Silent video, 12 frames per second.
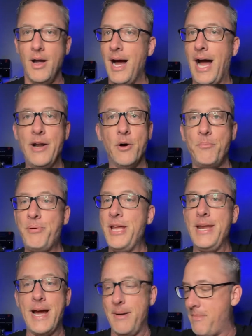I don't
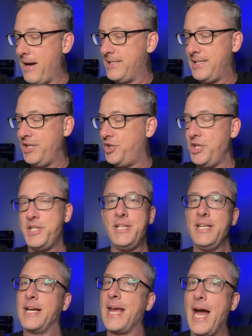peek on my
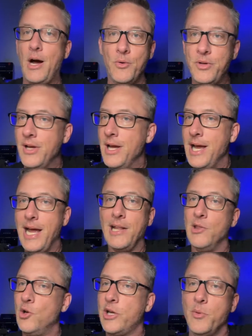CGC account
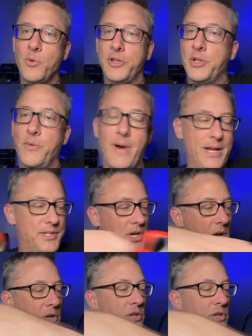and look at what the grades are.